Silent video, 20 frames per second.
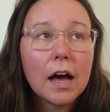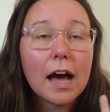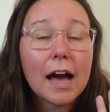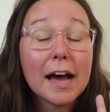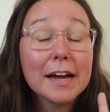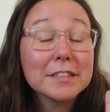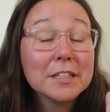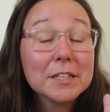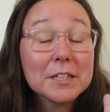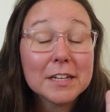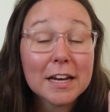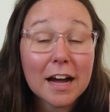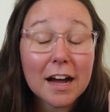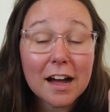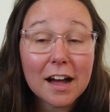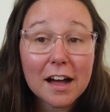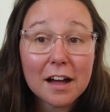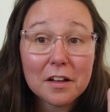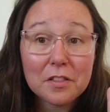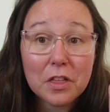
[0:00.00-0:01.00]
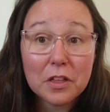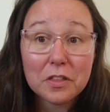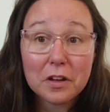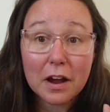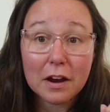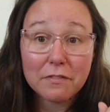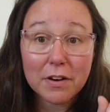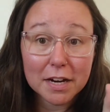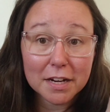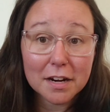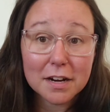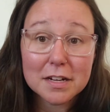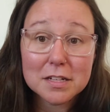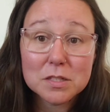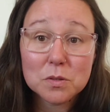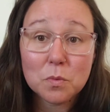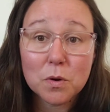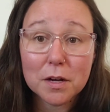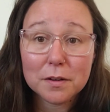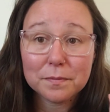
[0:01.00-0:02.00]
I did not. I, I recognized
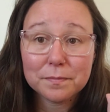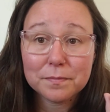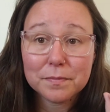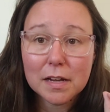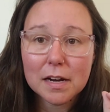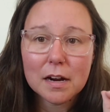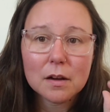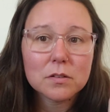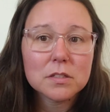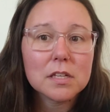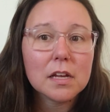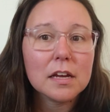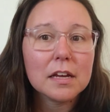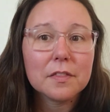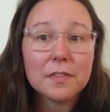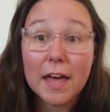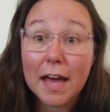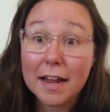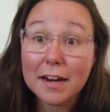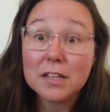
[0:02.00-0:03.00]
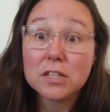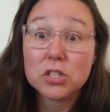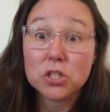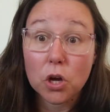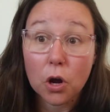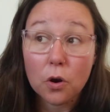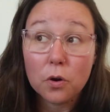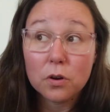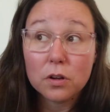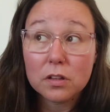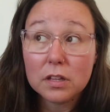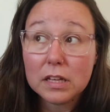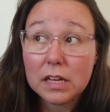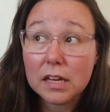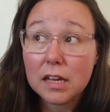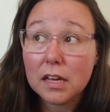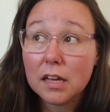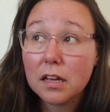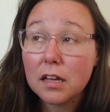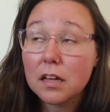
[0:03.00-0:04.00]
the one, and I was like, that is
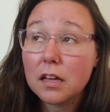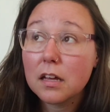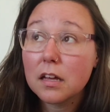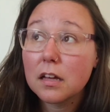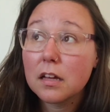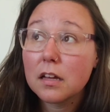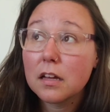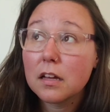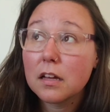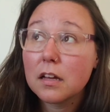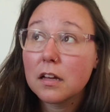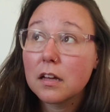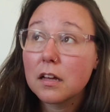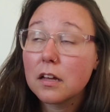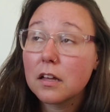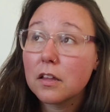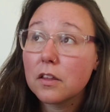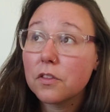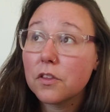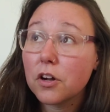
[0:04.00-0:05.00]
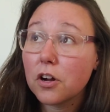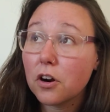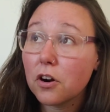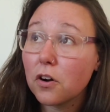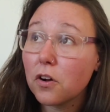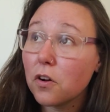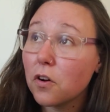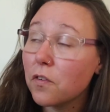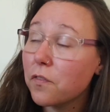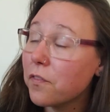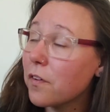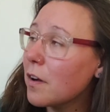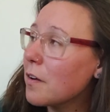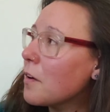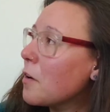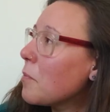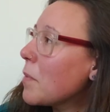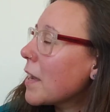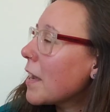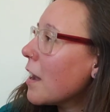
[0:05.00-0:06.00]
totally the girl from.
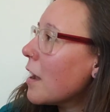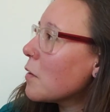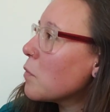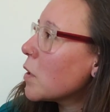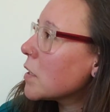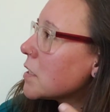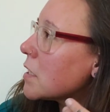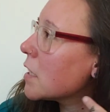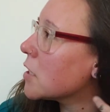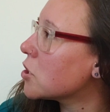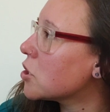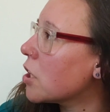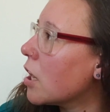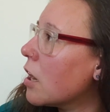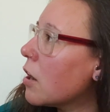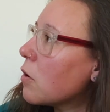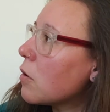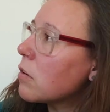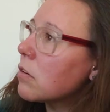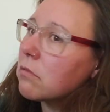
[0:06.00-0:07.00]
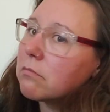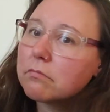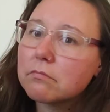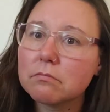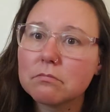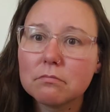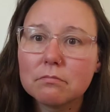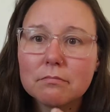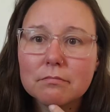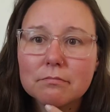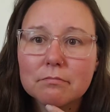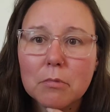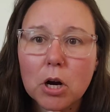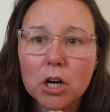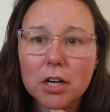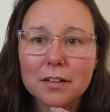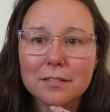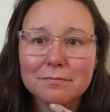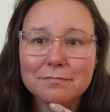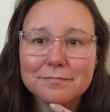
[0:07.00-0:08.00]
Oh my God, what's that show?
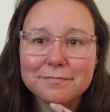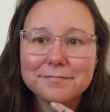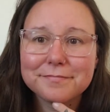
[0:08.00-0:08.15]
Martin.